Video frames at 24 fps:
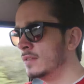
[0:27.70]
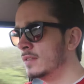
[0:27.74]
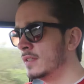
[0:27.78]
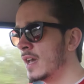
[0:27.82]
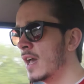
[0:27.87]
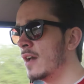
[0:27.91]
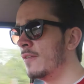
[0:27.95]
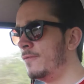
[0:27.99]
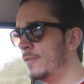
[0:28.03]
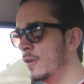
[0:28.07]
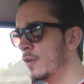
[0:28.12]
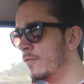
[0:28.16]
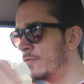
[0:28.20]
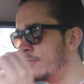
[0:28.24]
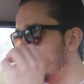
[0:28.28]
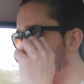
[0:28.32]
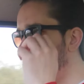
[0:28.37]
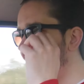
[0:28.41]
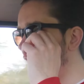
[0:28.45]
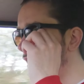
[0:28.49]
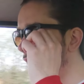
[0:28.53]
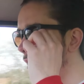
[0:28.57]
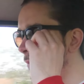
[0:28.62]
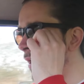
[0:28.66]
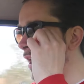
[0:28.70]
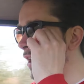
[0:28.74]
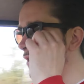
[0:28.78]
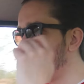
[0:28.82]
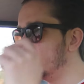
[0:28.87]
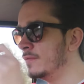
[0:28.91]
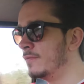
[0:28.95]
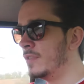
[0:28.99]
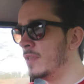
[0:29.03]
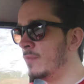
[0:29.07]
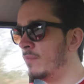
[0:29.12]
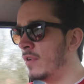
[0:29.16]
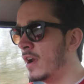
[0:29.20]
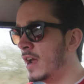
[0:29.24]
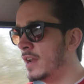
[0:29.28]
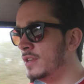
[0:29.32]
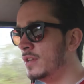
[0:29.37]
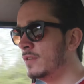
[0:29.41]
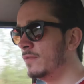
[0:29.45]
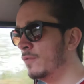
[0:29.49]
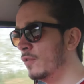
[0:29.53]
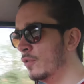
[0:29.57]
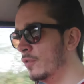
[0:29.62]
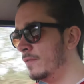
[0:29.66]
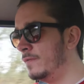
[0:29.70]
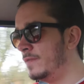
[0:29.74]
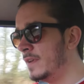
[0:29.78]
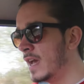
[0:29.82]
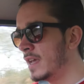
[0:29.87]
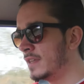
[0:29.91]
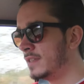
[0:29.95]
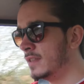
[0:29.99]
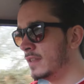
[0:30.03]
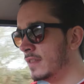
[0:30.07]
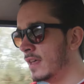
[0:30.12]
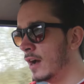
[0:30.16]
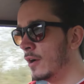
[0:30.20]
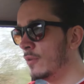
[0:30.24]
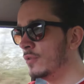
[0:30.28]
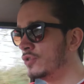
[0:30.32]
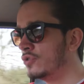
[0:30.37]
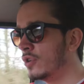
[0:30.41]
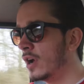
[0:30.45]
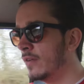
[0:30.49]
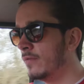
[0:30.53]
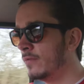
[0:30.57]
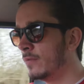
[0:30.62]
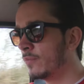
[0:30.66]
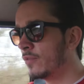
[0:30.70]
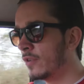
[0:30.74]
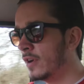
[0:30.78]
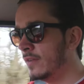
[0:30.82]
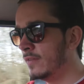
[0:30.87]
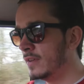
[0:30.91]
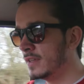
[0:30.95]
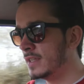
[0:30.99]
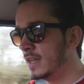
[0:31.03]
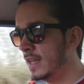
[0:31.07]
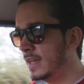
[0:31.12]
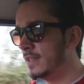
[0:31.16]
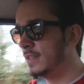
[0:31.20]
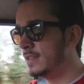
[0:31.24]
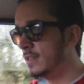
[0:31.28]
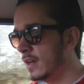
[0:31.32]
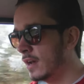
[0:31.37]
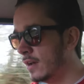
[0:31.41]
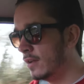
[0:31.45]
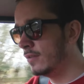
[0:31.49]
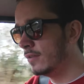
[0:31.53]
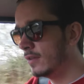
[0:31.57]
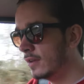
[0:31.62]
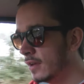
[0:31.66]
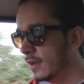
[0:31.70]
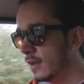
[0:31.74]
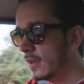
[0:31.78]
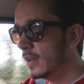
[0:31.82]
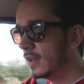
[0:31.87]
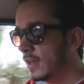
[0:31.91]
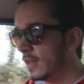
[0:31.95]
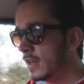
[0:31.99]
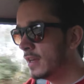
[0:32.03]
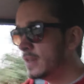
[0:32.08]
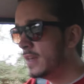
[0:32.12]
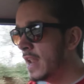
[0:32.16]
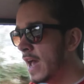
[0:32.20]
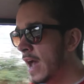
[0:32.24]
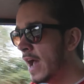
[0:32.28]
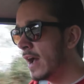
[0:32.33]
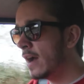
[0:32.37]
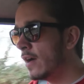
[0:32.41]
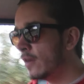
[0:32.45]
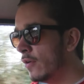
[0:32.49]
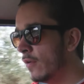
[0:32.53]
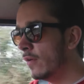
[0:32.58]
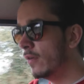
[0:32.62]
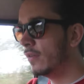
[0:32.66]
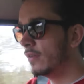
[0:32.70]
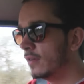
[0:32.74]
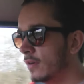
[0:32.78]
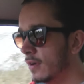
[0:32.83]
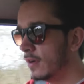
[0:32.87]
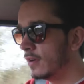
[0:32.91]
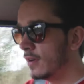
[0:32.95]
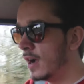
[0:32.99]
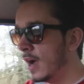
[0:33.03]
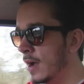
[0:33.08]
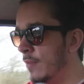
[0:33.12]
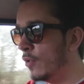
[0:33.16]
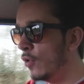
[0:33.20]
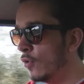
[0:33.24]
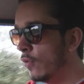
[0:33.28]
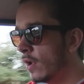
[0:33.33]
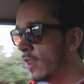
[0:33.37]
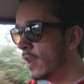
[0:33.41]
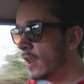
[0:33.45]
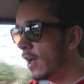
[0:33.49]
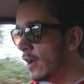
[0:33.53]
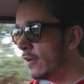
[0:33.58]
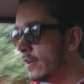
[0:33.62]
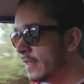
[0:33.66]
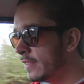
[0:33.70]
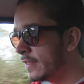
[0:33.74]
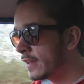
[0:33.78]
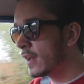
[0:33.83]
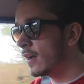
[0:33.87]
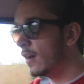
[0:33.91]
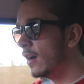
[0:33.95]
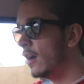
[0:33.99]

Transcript: to get a feel for it in comparison for the brand new Ford Fiesta that I was driving previously. So now I'm all alone in the